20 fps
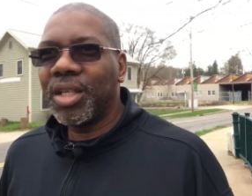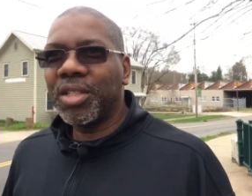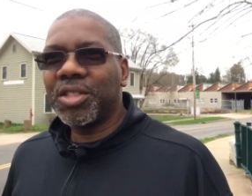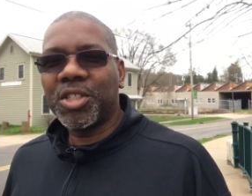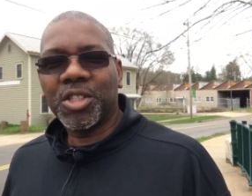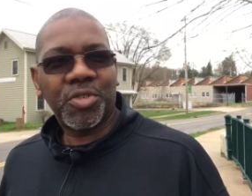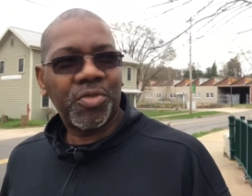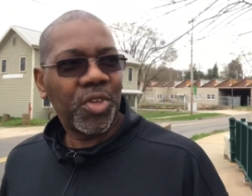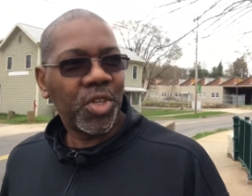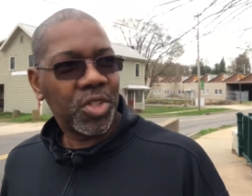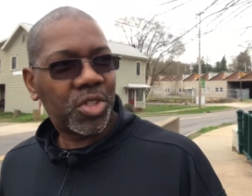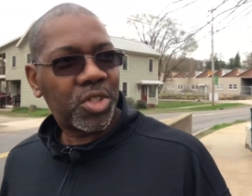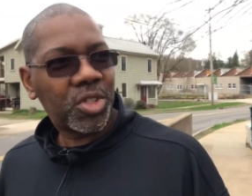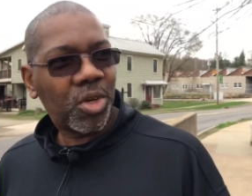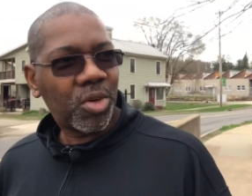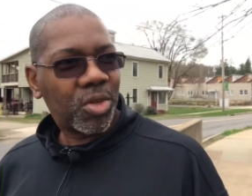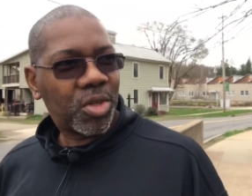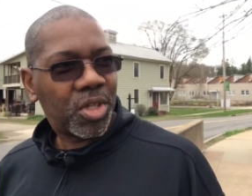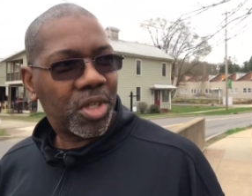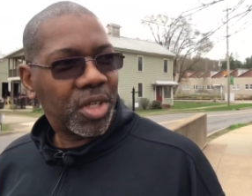It just feels
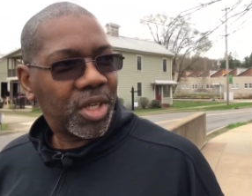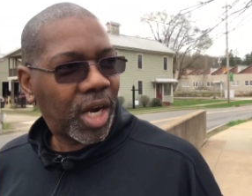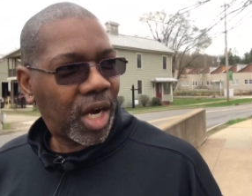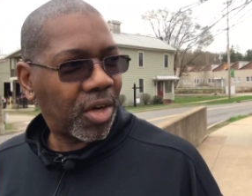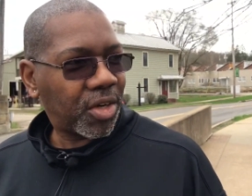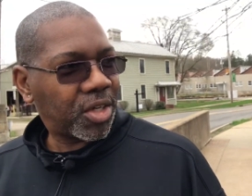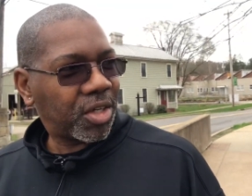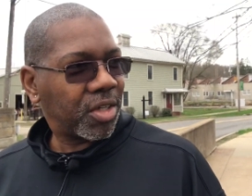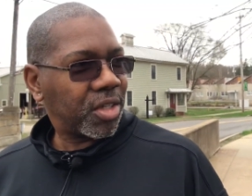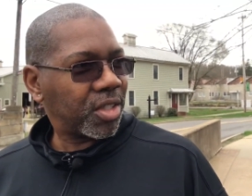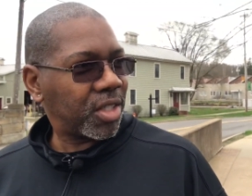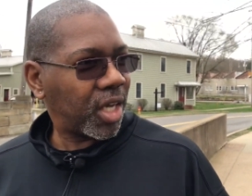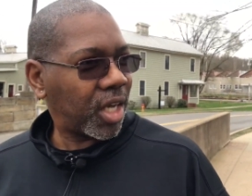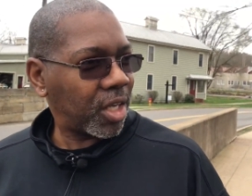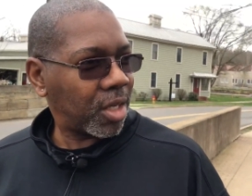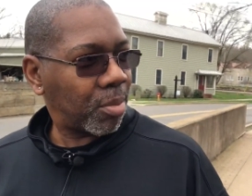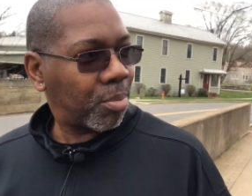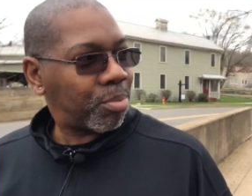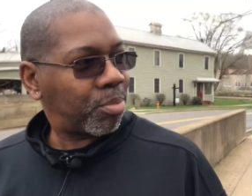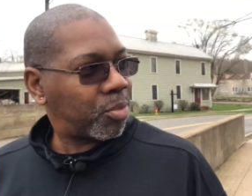so good out here
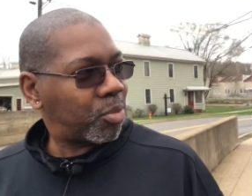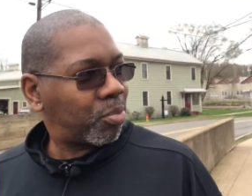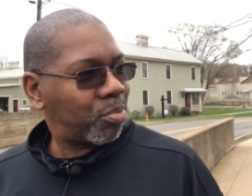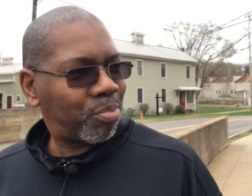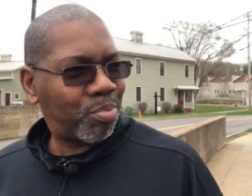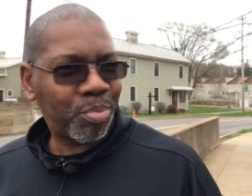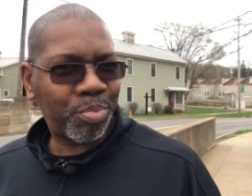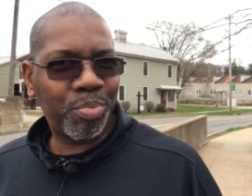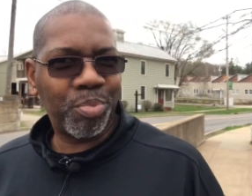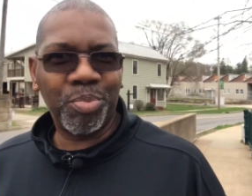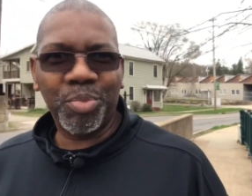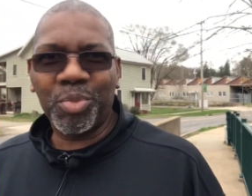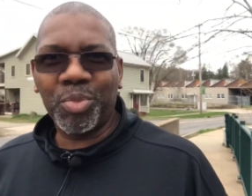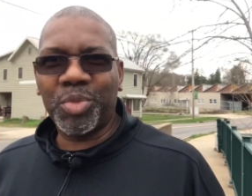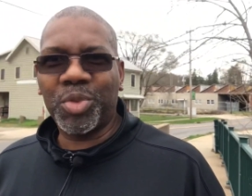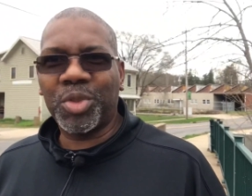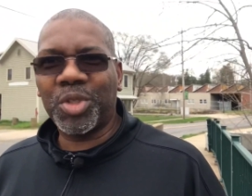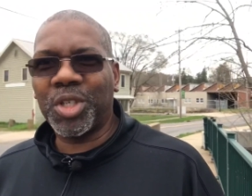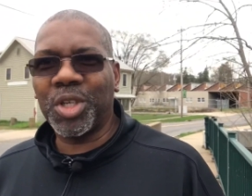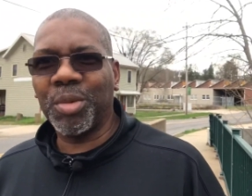today. The
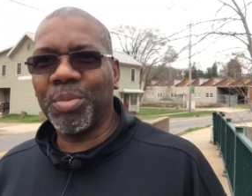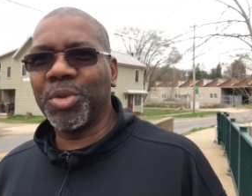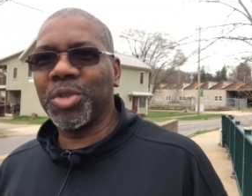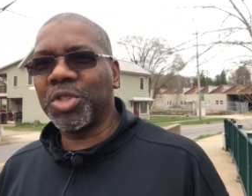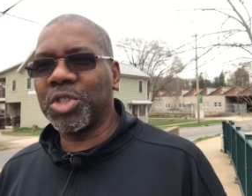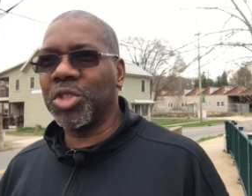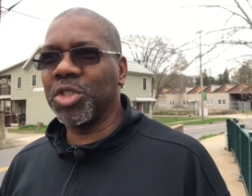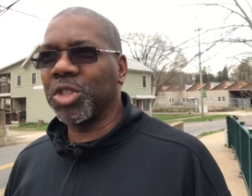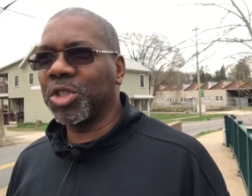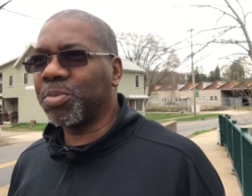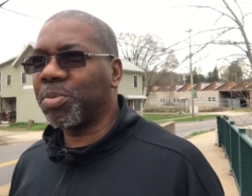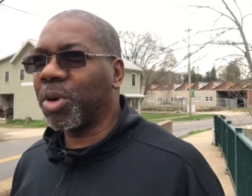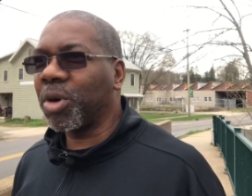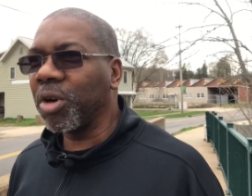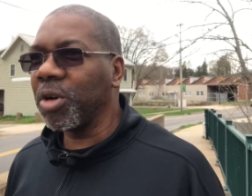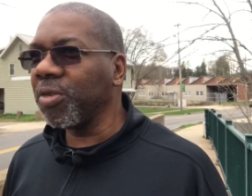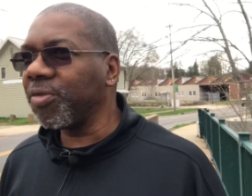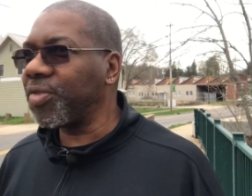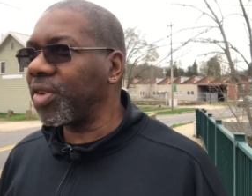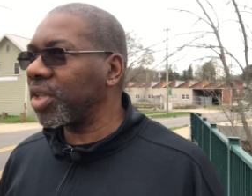temperature is
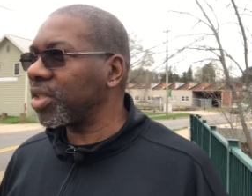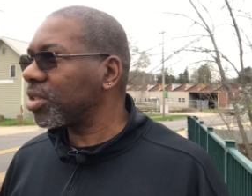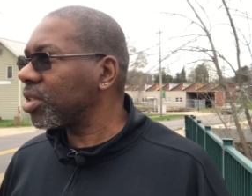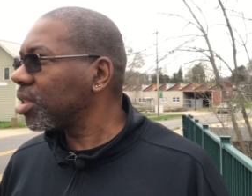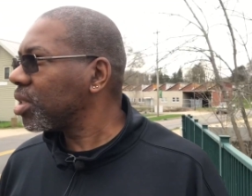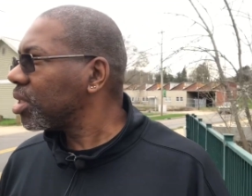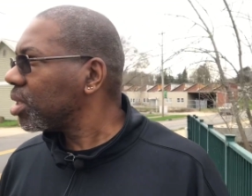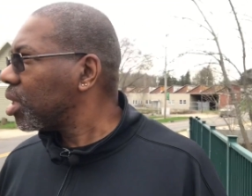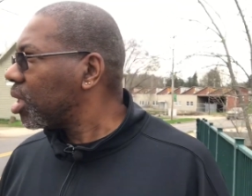perfect.